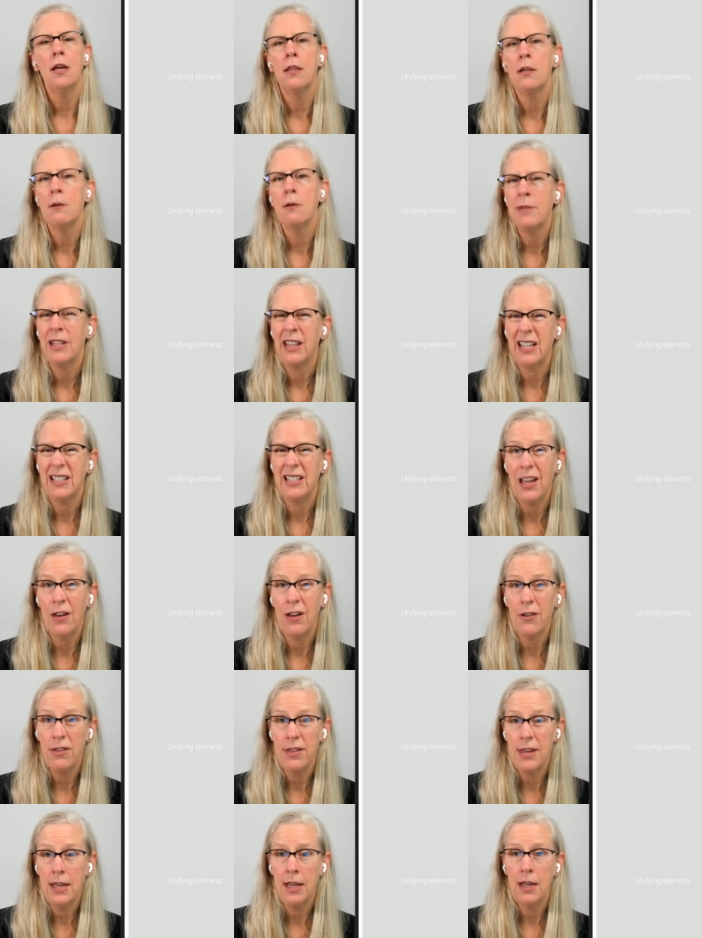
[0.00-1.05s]
a little bit less
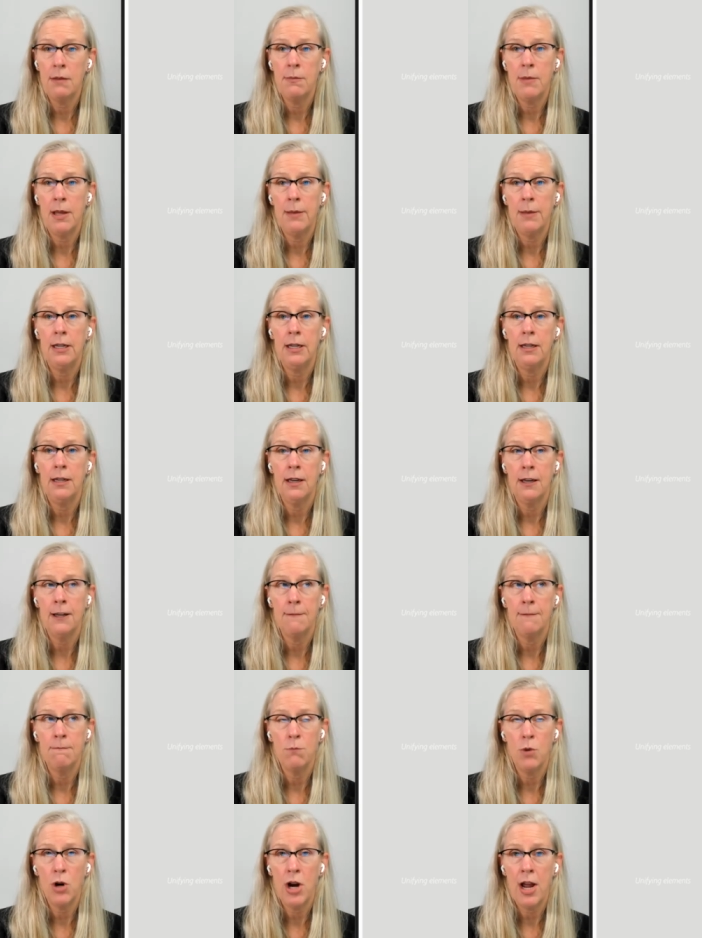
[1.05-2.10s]
healthy and maybe
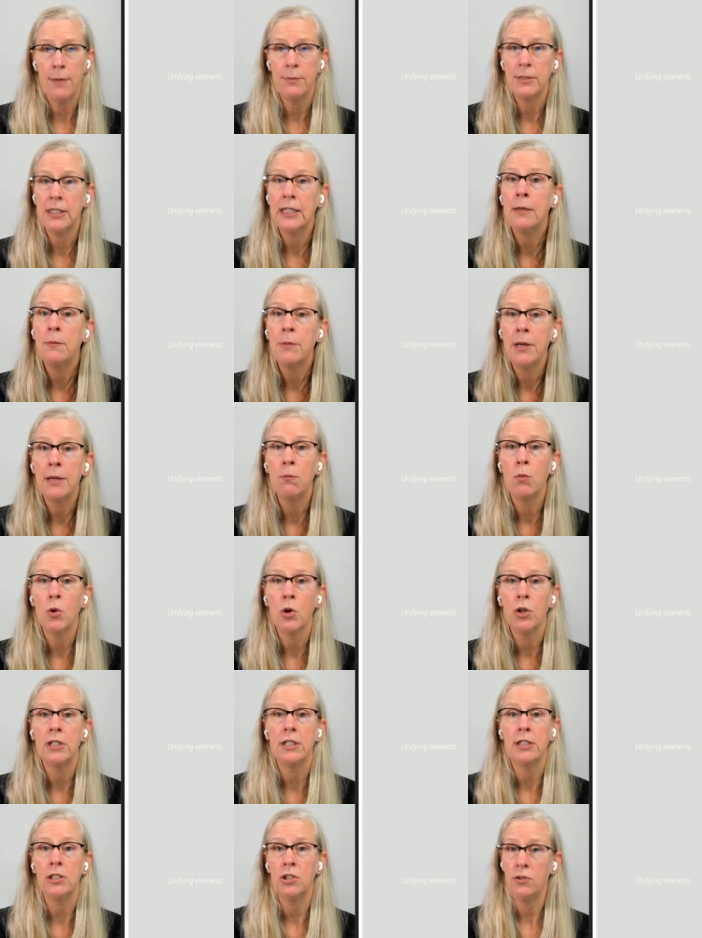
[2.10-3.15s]
um, perhaps in a bit
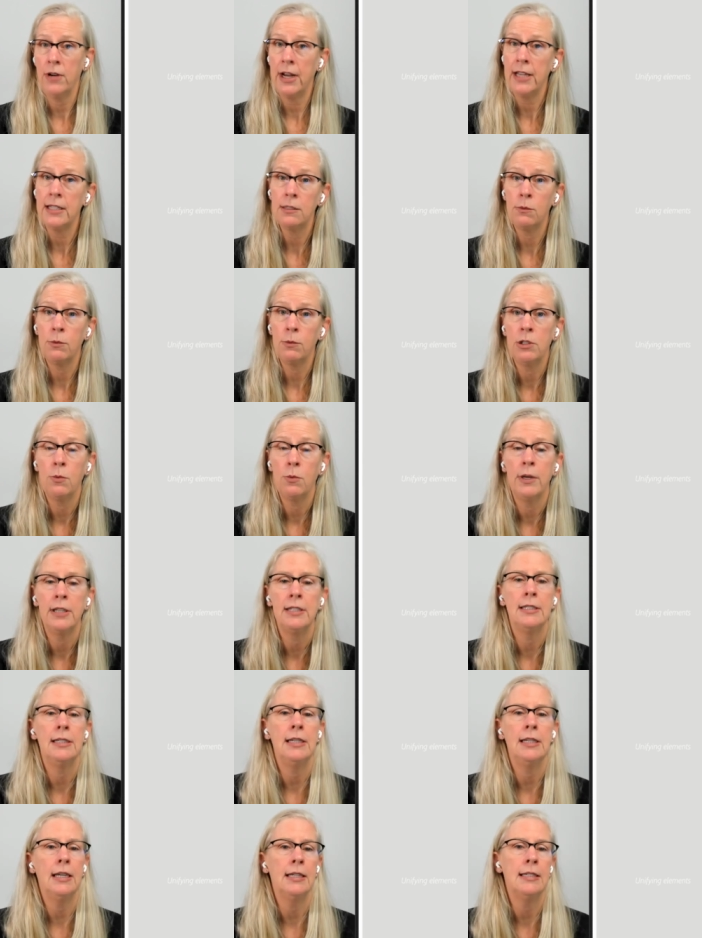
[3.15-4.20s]
more distress, which
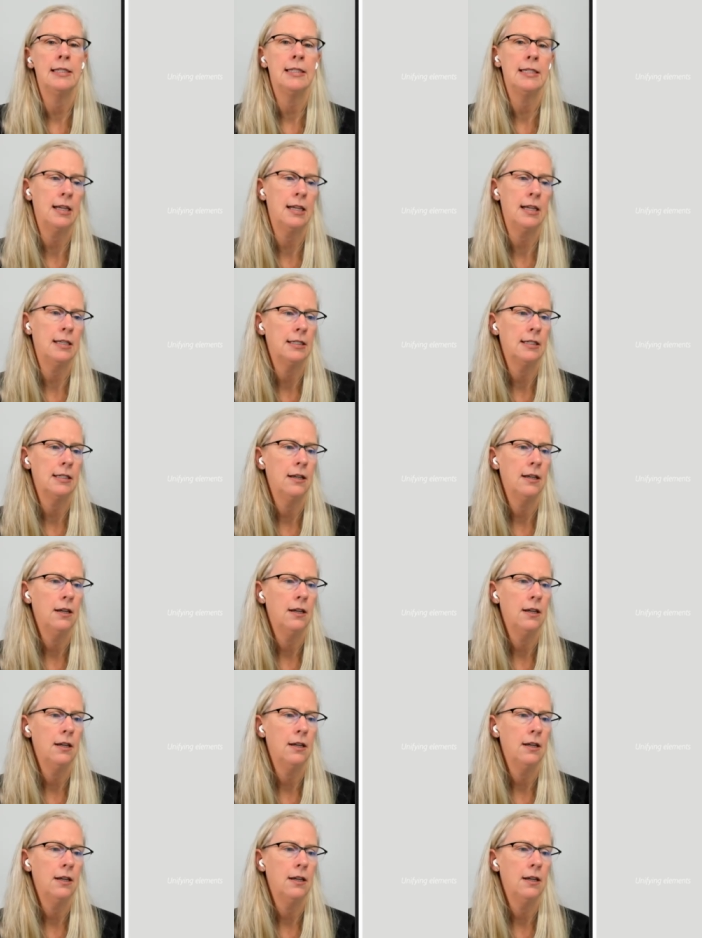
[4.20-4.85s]
was the intent.